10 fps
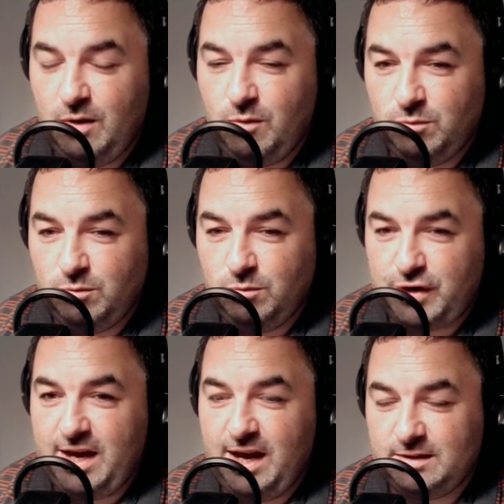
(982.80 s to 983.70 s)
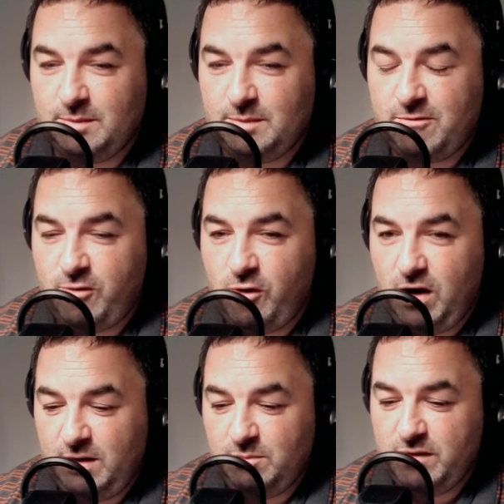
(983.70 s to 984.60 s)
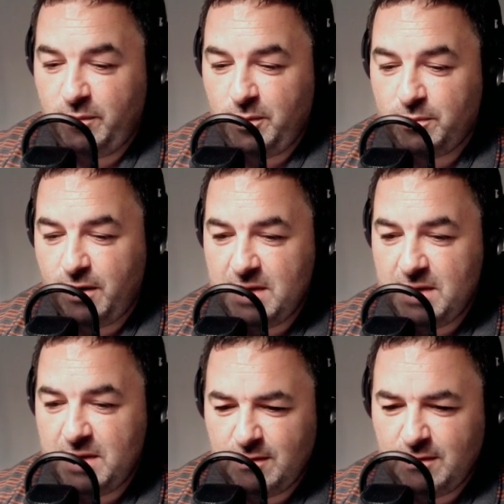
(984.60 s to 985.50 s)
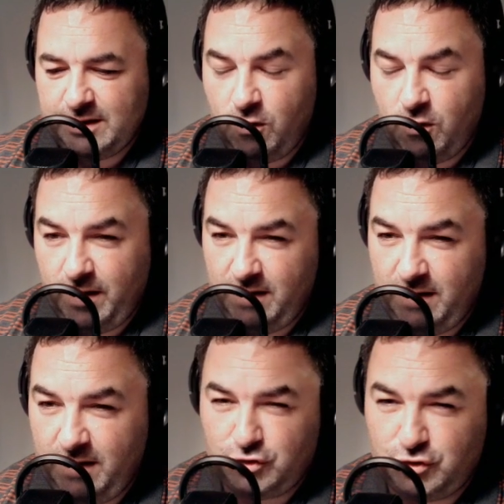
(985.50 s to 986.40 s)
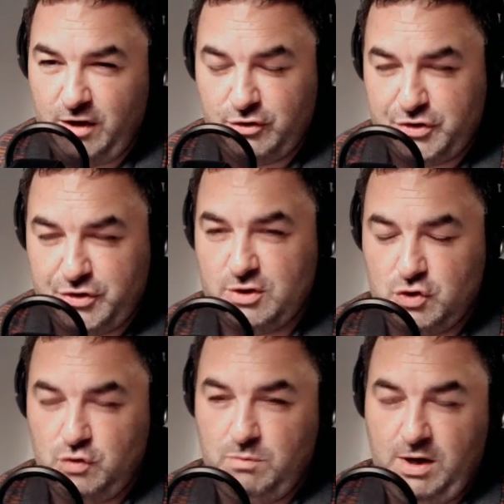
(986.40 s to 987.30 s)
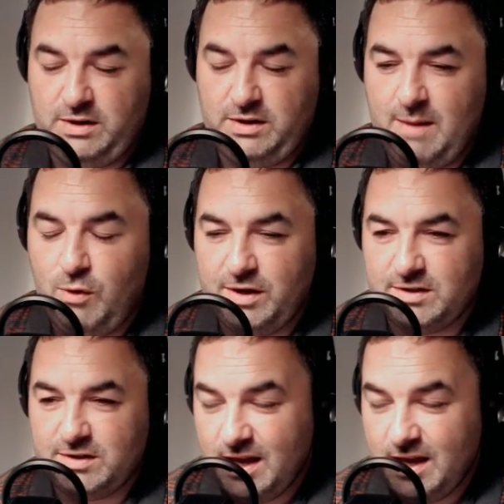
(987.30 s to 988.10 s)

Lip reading: straight at the back four, and Liverpool probably have a man over, if not 3-on-3 or something along them lines.